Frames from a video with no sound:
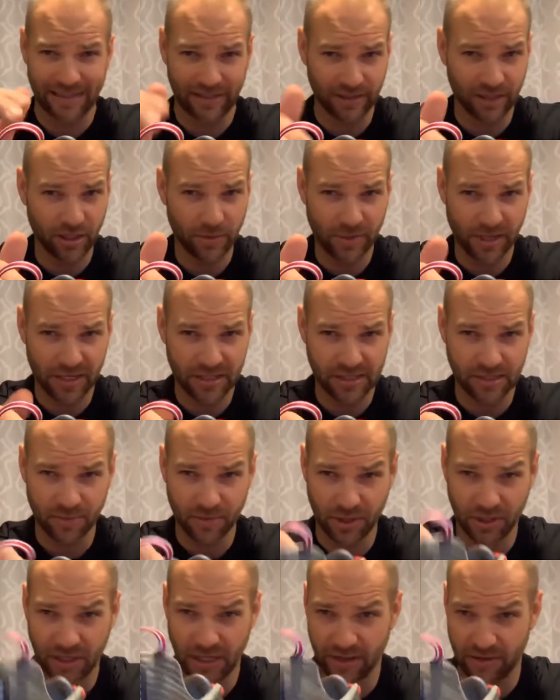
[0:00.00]
little bit of
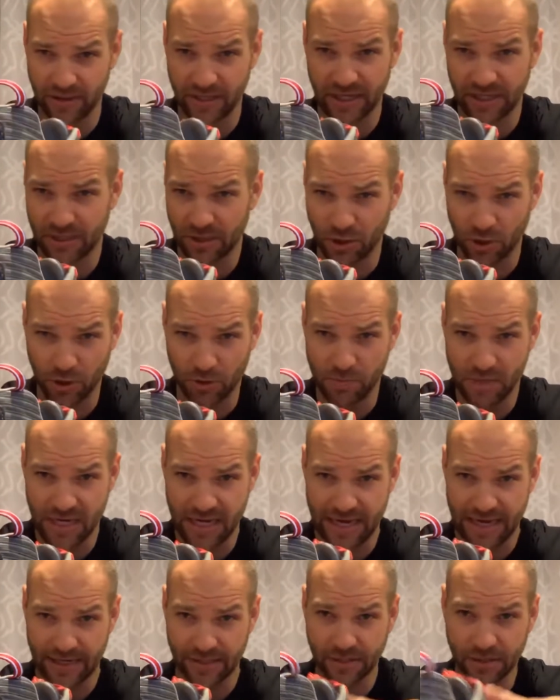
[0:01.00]
stability, this could be
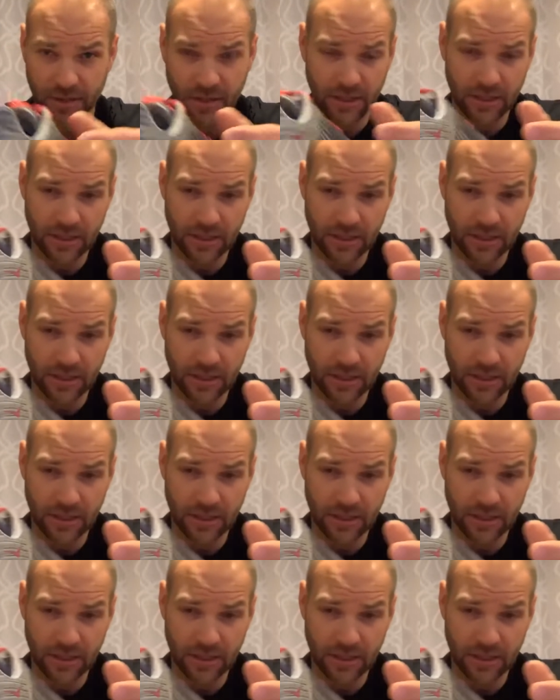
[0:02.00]
it.